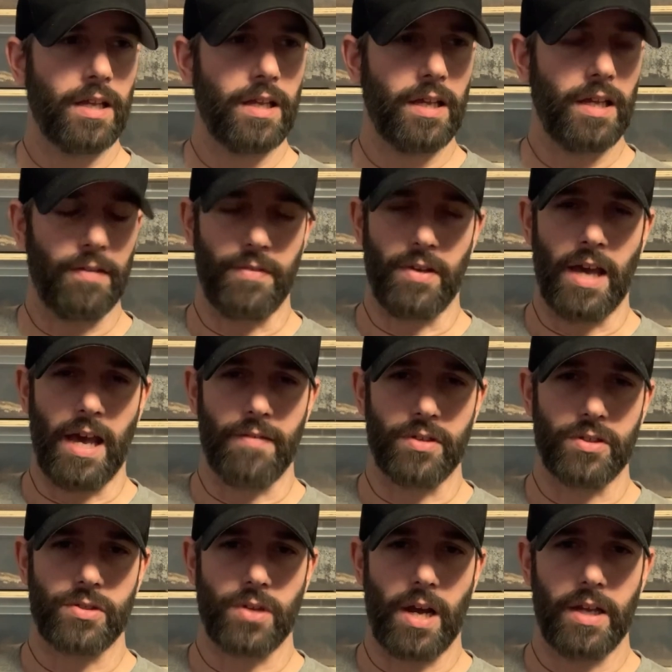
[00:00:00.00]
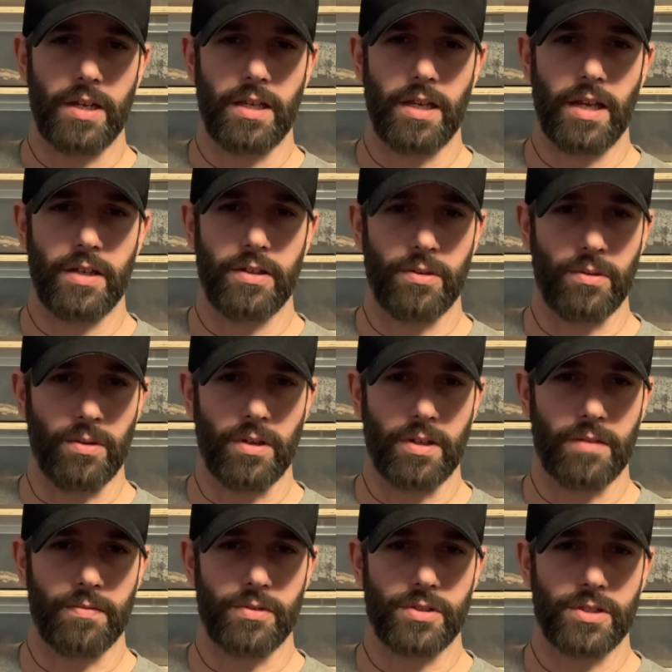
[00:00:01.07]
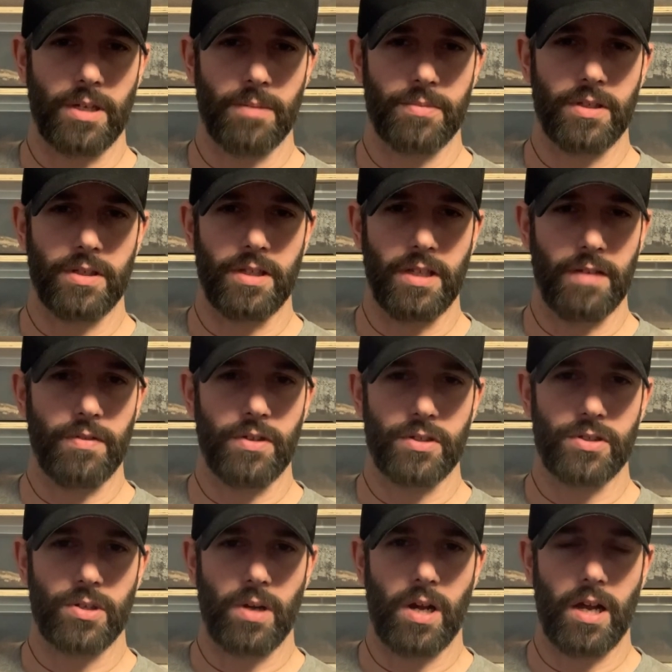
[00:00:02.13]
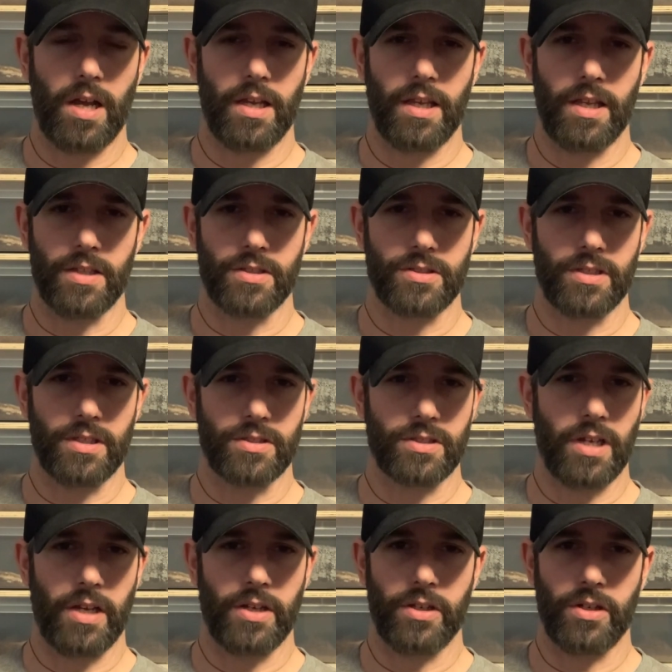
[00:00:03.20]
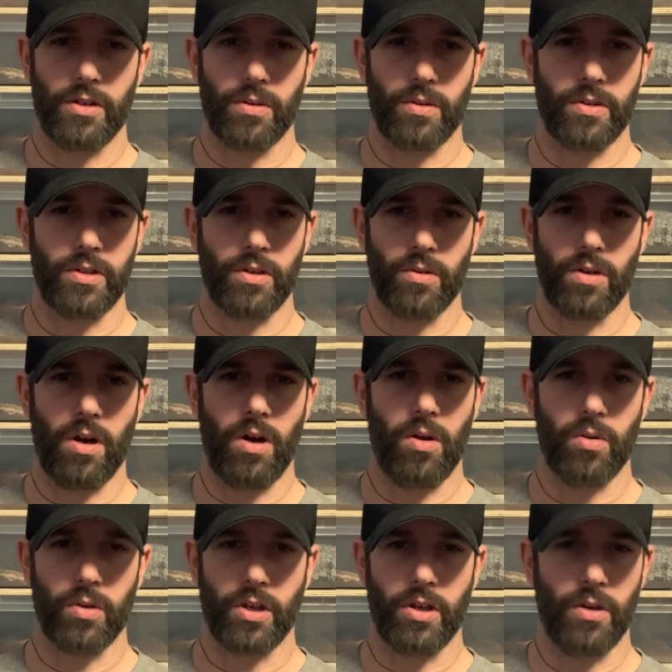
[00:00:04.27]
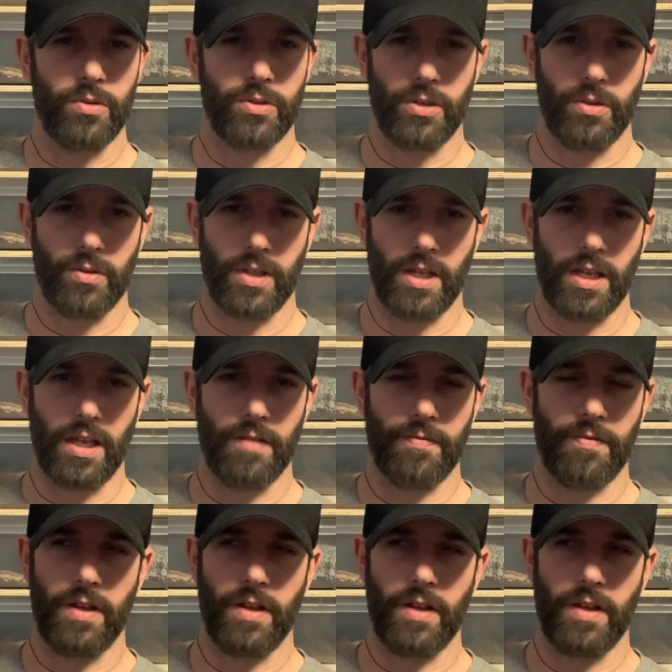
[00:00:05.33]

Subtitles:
if you haven't tried it yet, you're looking for something, give it a try. It's kind of your all go-to thing.